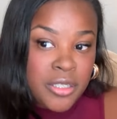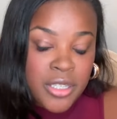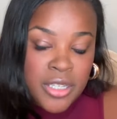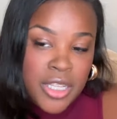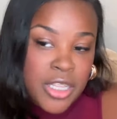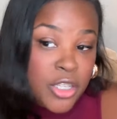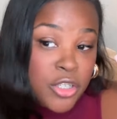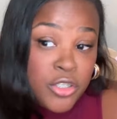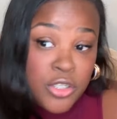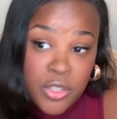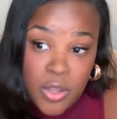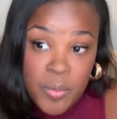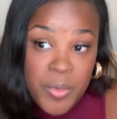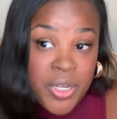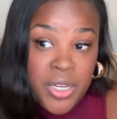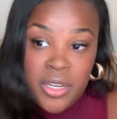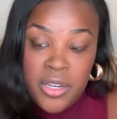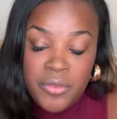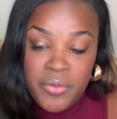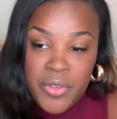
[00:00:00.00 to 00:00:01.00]
There's so
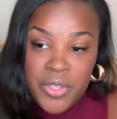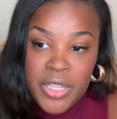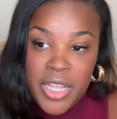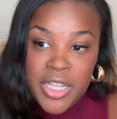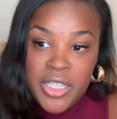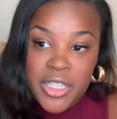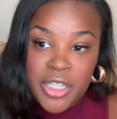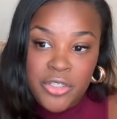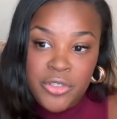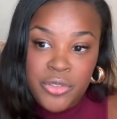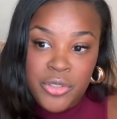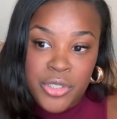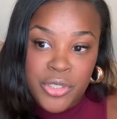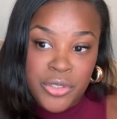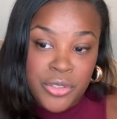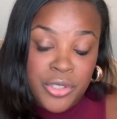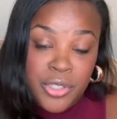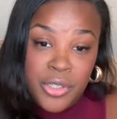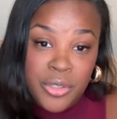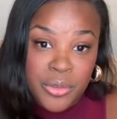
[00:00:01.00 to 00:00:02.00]
many different things that you can
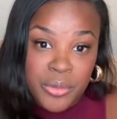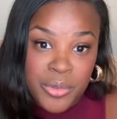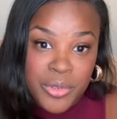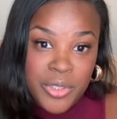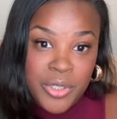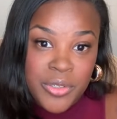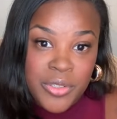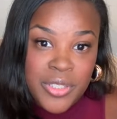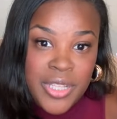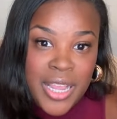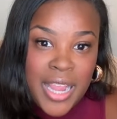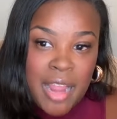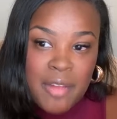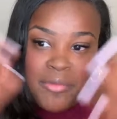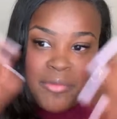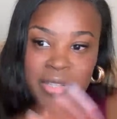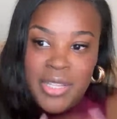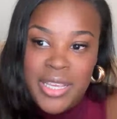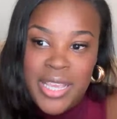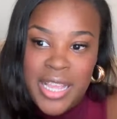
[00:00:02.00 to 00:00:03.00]
do. So it's like, I
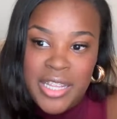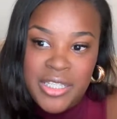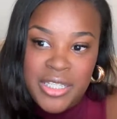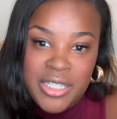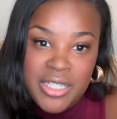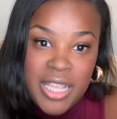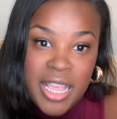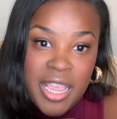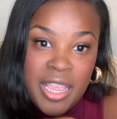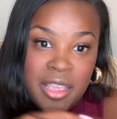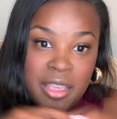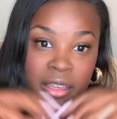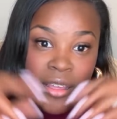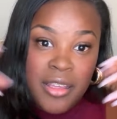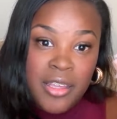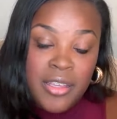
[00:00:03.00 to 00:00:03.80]
really can't just say